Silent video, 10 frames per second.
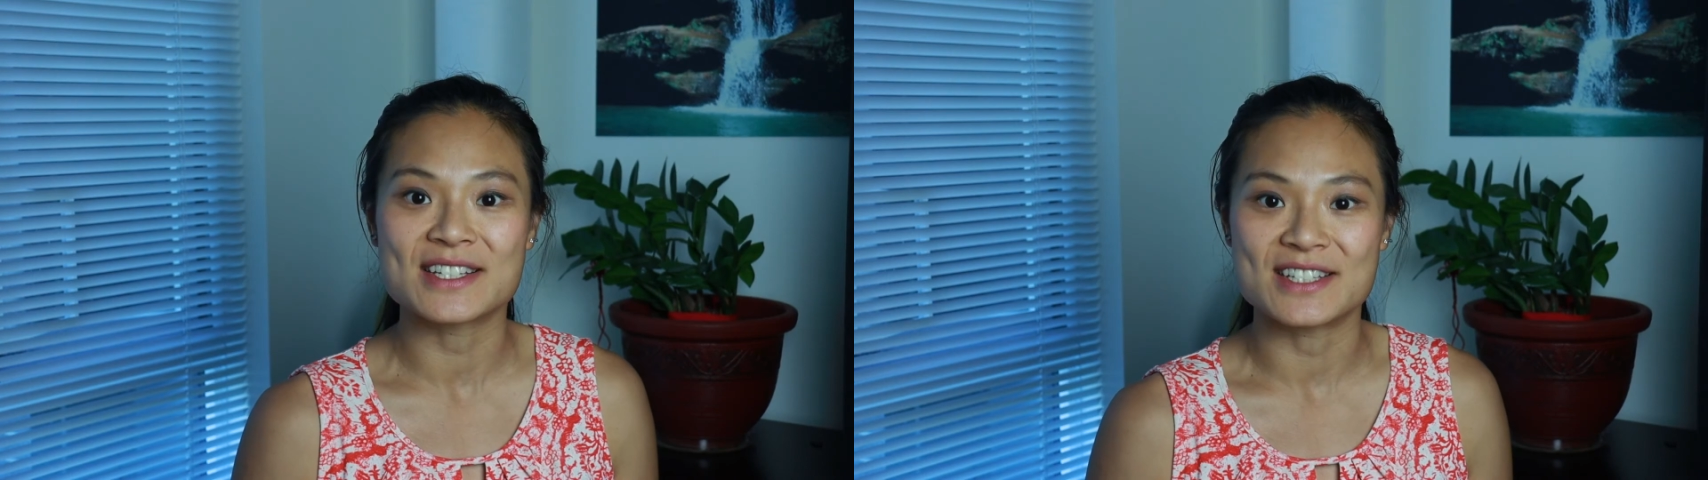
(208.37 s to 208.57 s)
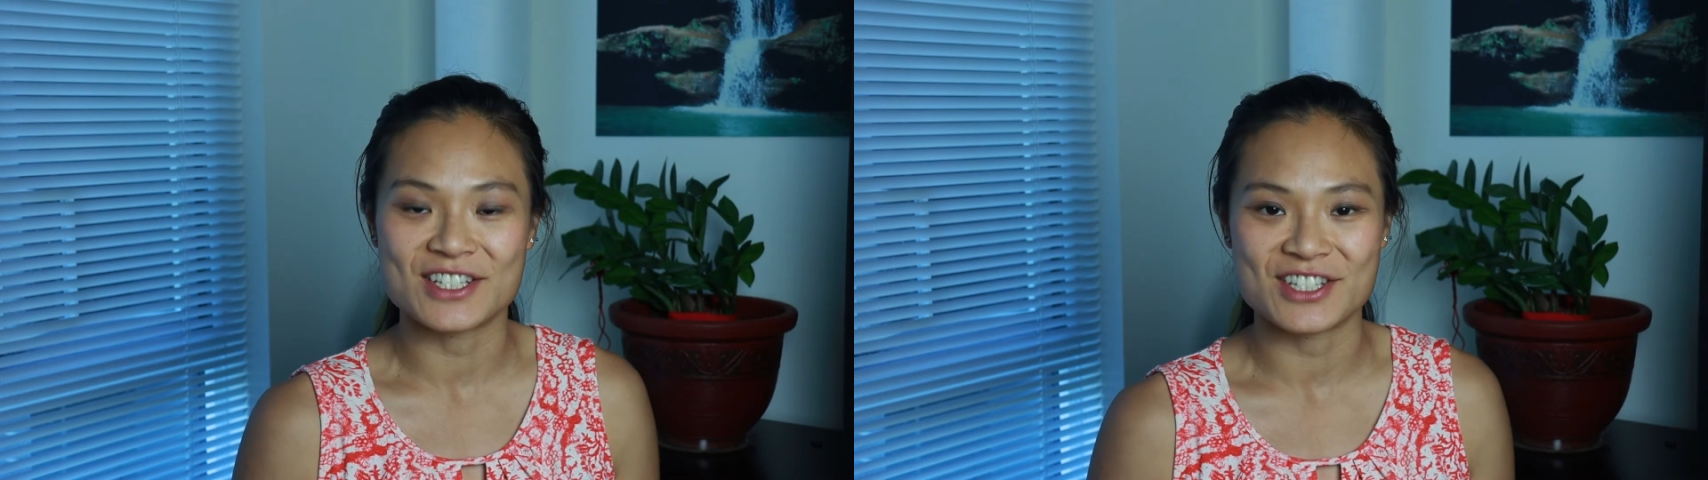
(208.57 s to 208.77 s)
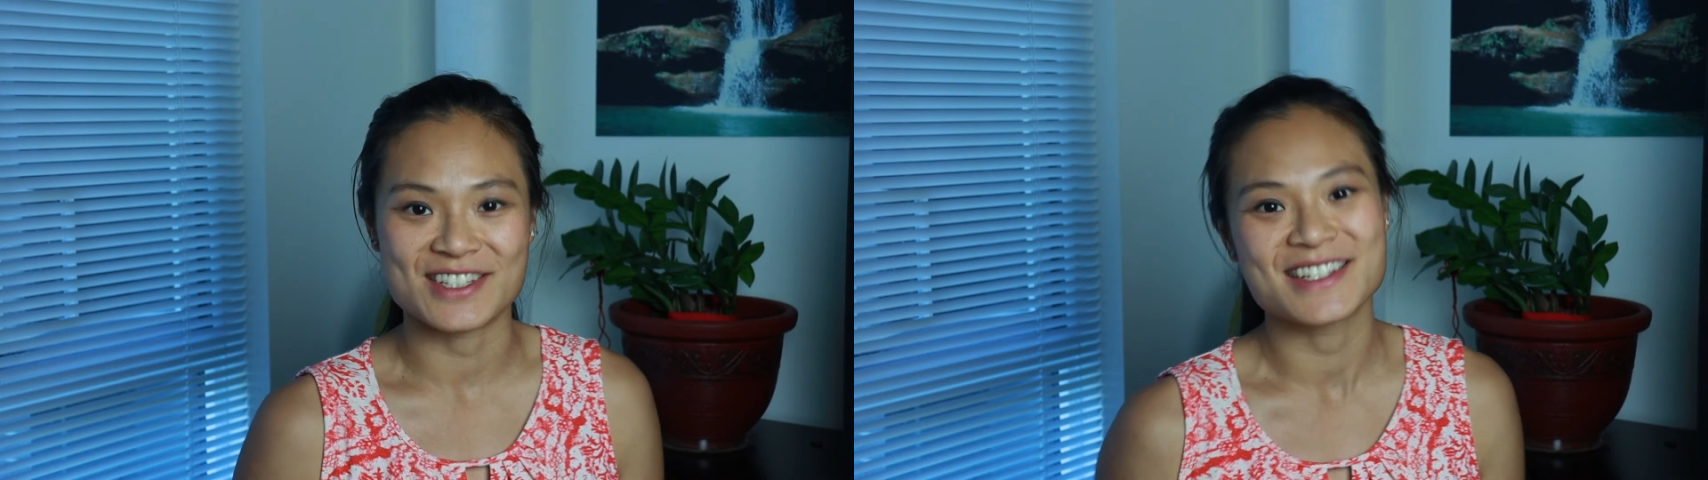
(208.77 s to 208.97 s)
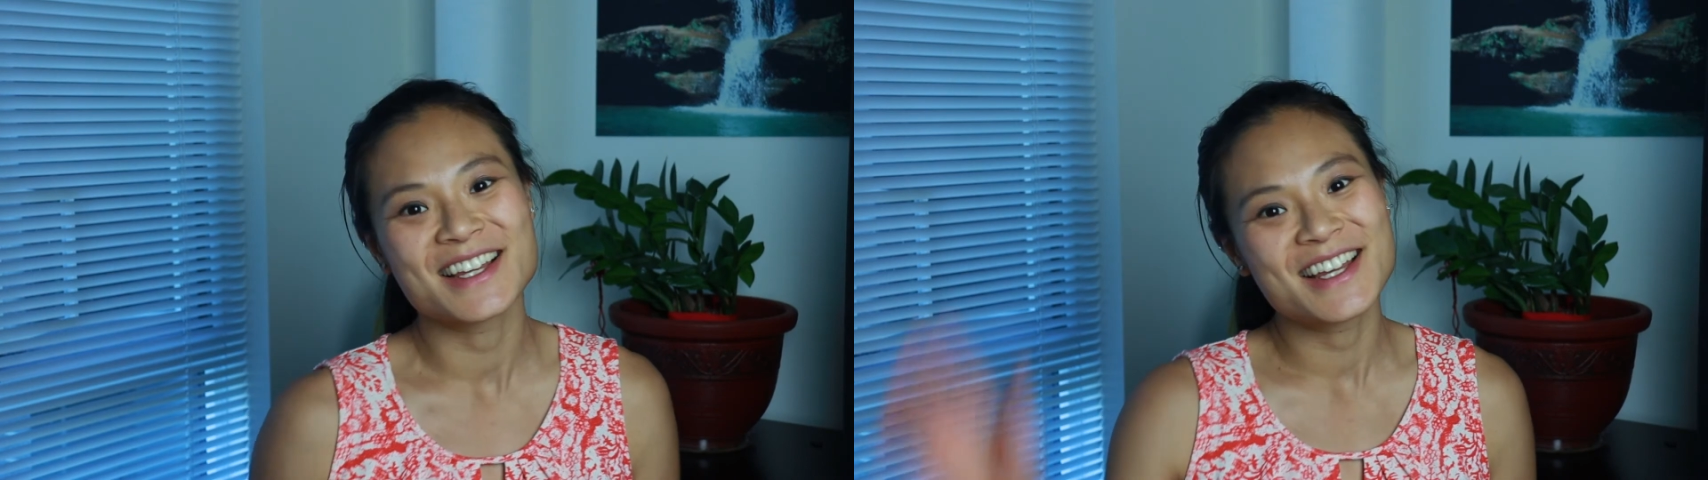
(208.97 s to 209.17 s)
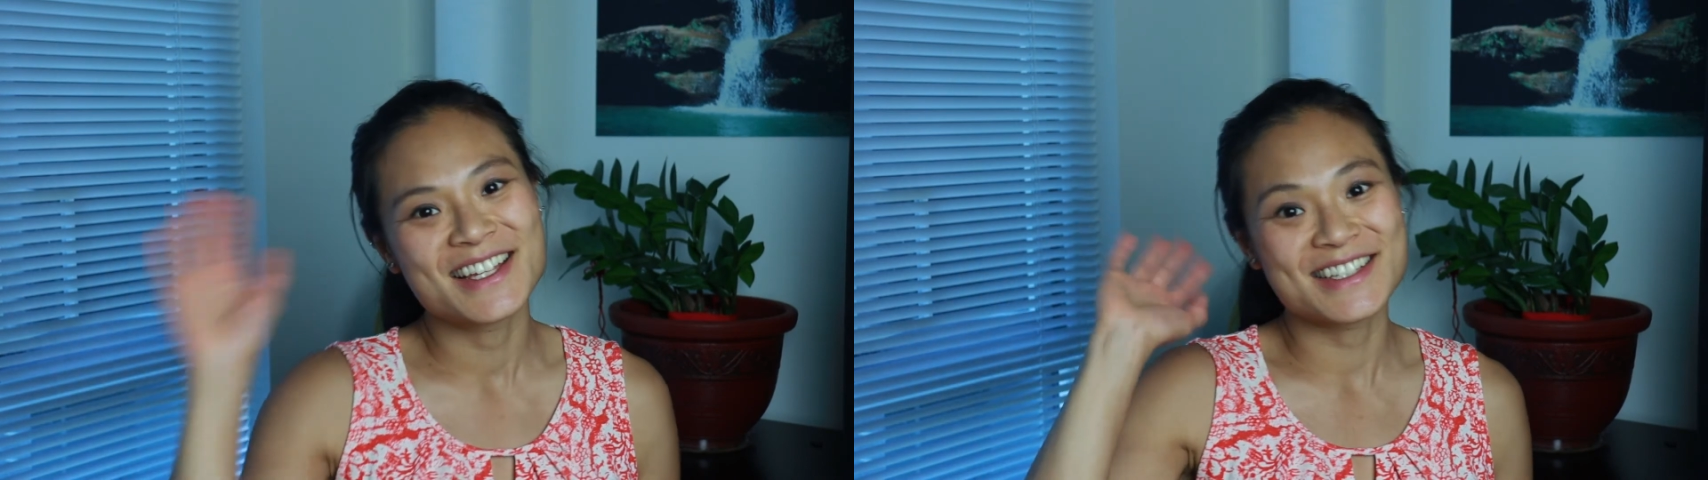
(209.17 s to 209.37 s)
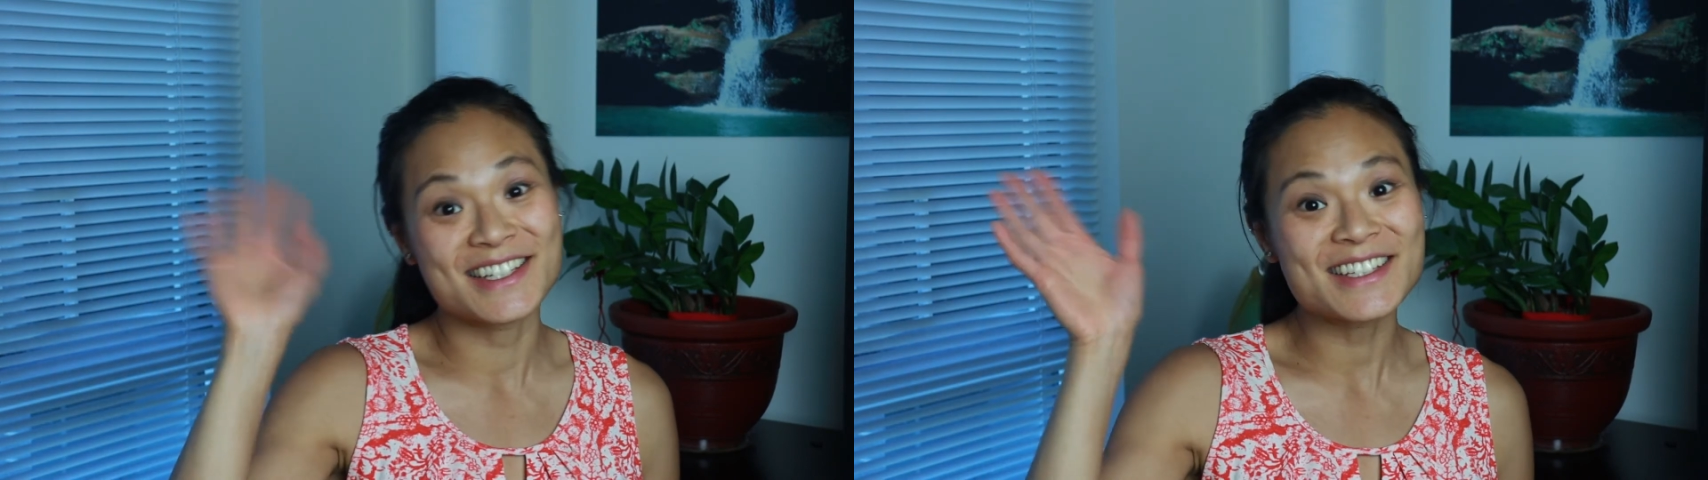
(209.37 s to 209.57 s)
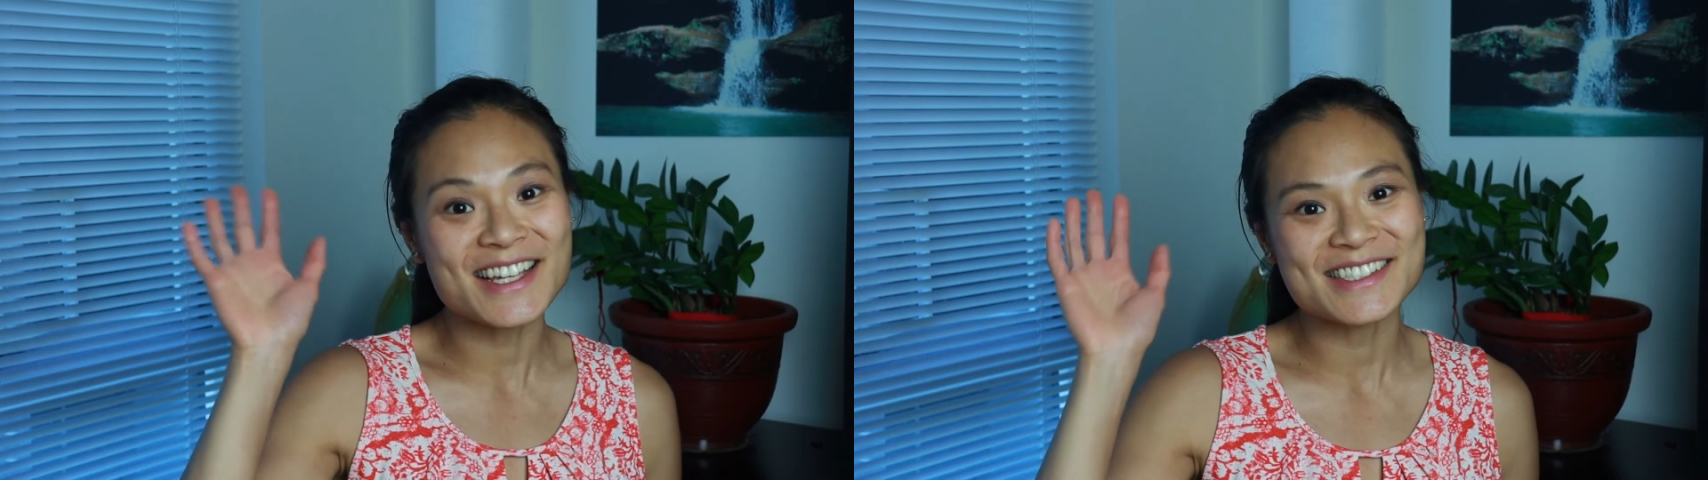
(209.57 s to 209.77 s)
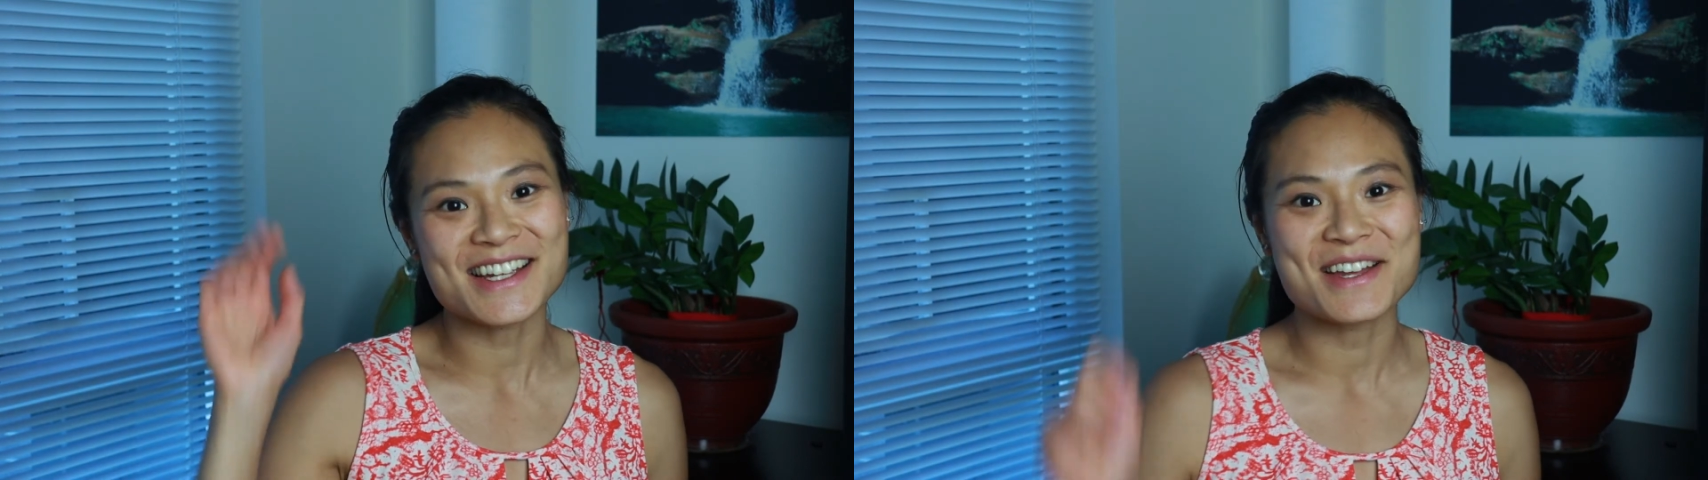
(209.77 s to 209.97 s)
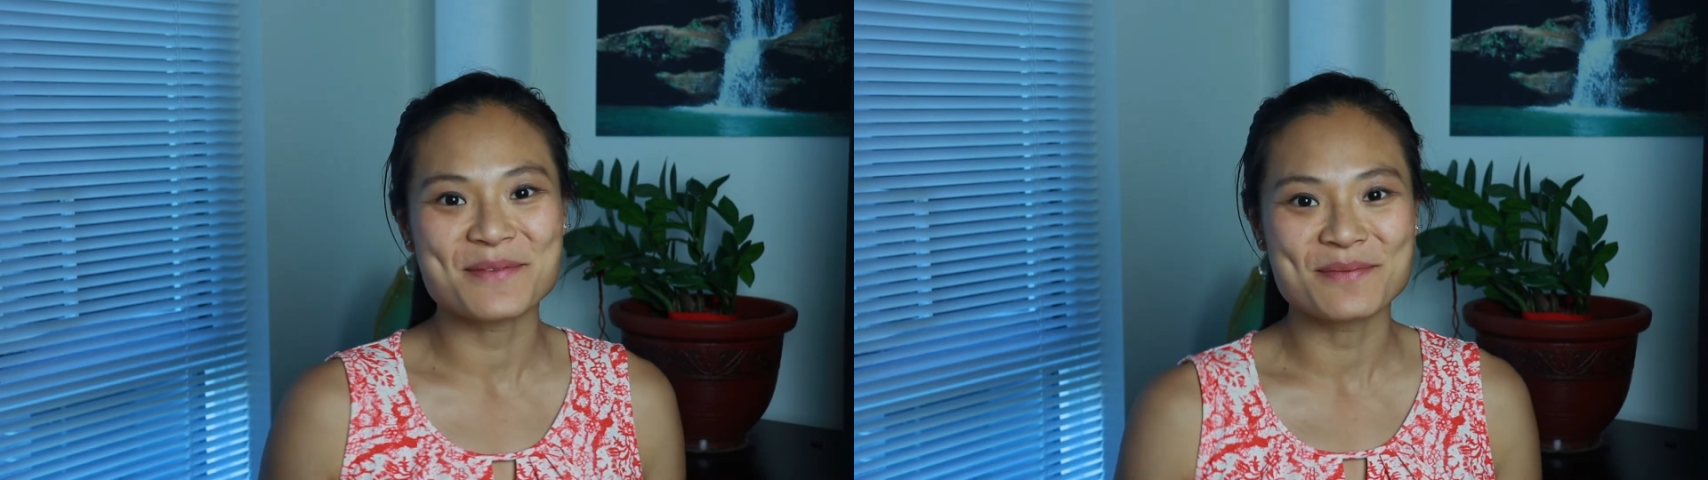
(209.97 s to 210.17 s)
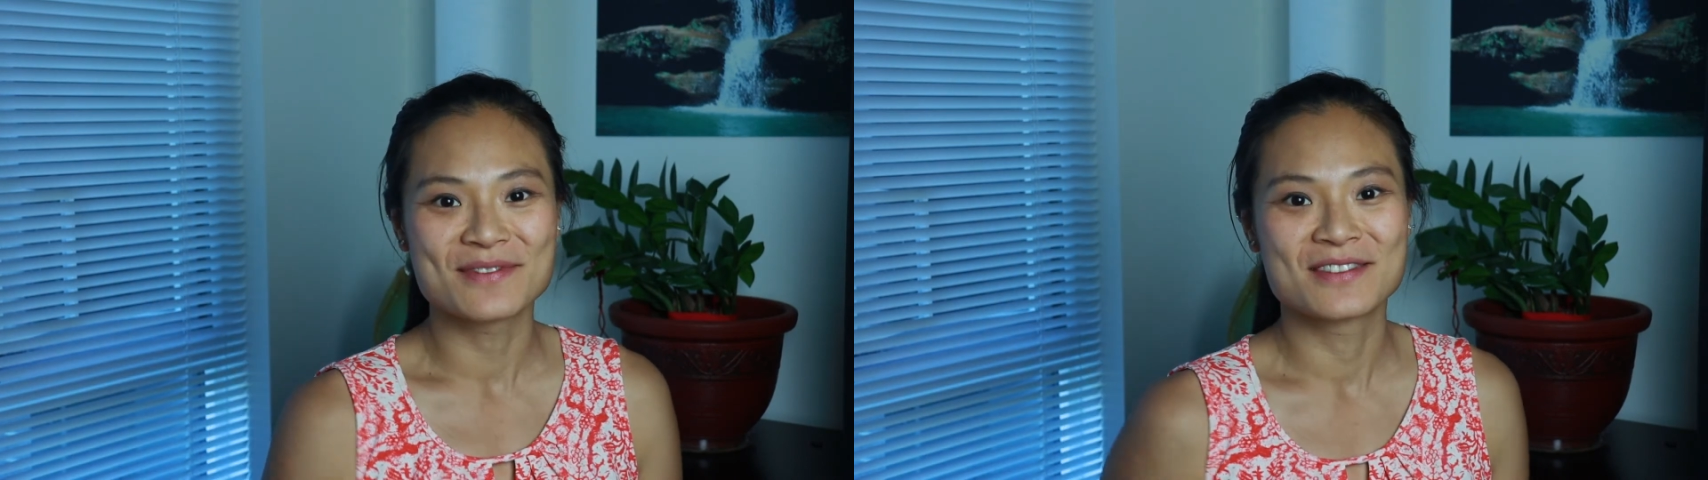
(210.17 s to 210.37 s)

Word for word: conditions. See you next time!